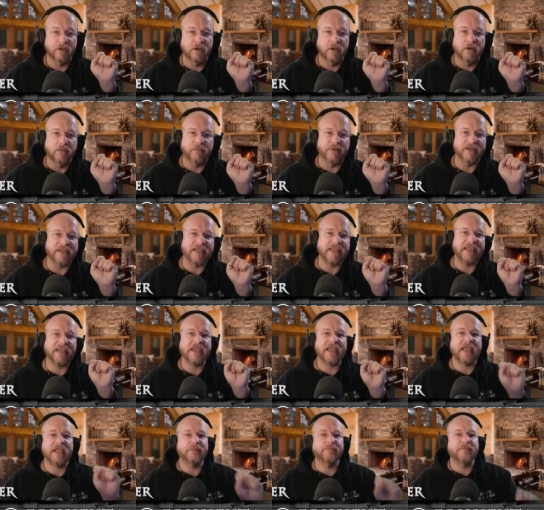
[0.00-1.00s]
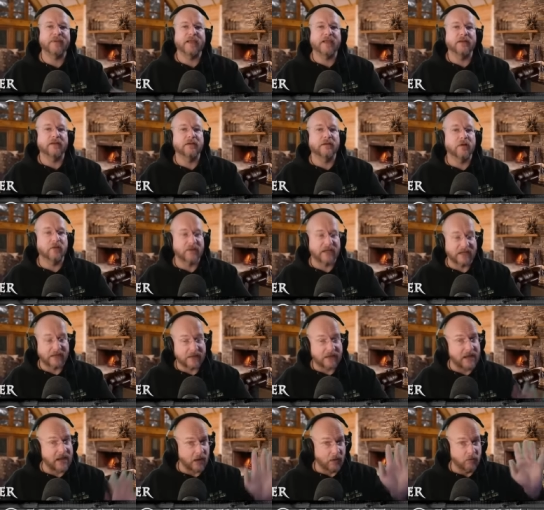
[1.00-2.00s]
But he had been, okay,
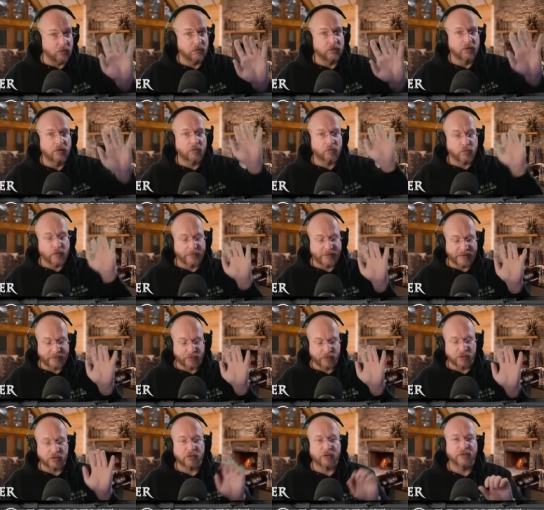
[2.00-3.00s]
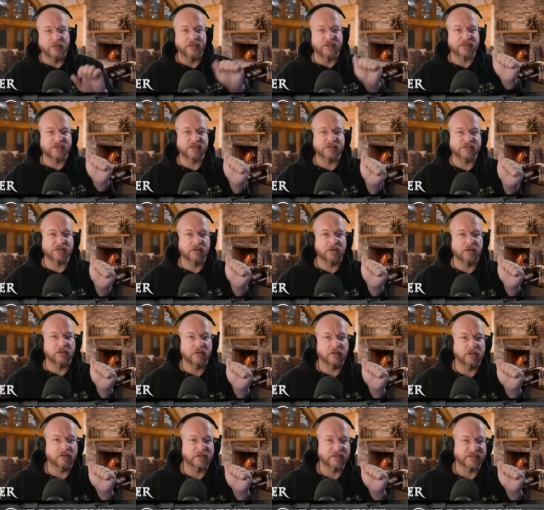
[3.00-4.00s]
now, remember, this
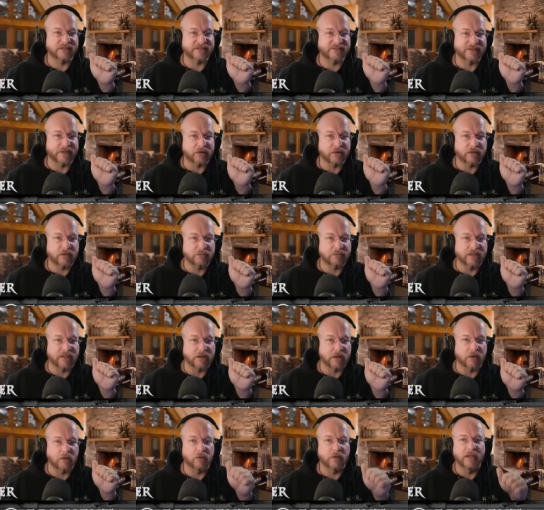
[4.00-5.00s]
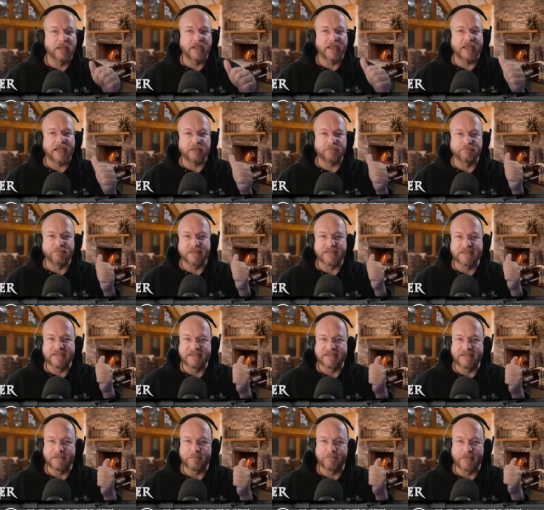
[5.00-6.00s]
Sarah Camino had
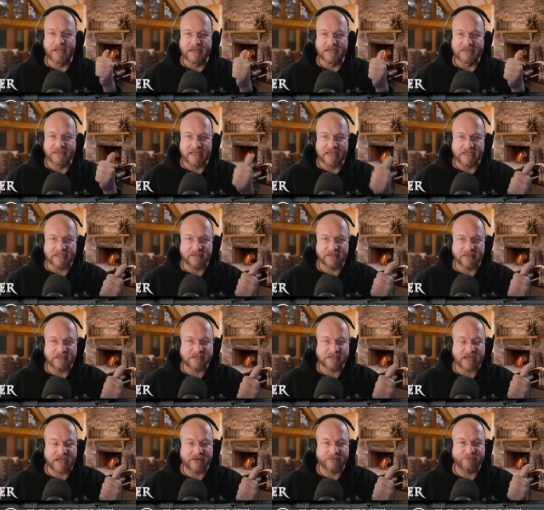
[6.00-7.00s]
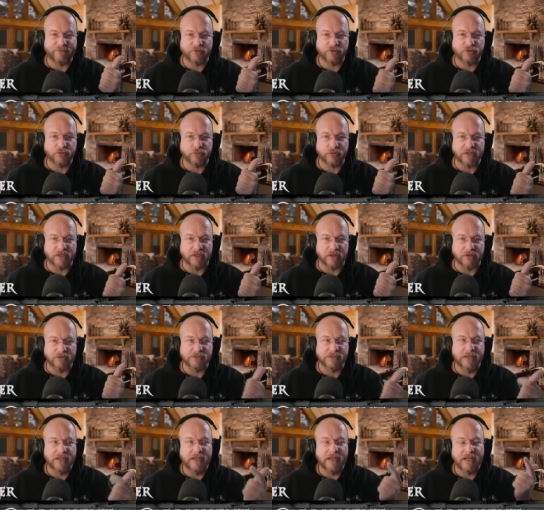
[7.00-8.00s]
been dating this guy for 2
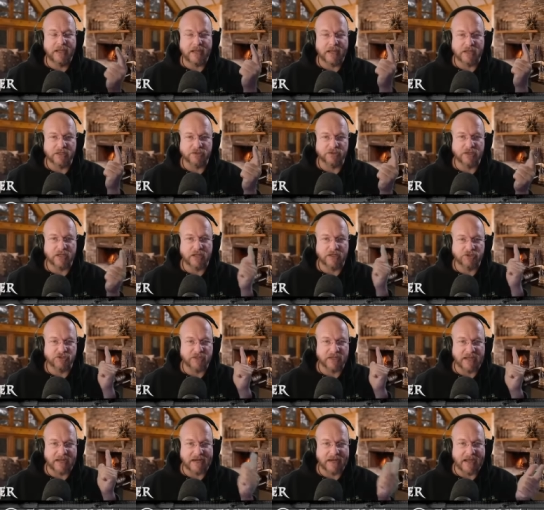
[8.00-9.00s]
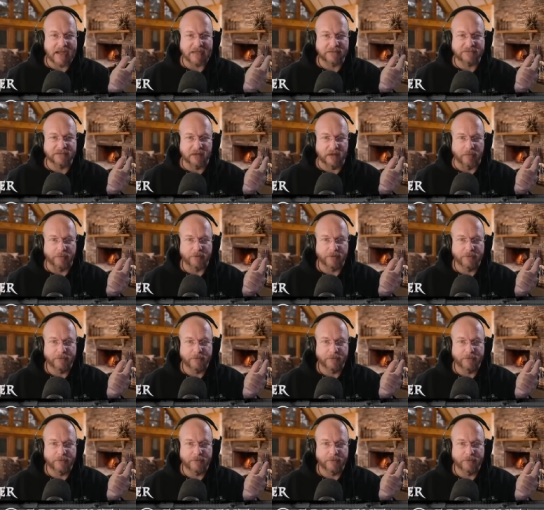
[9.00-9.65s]
years, and she got knocked up.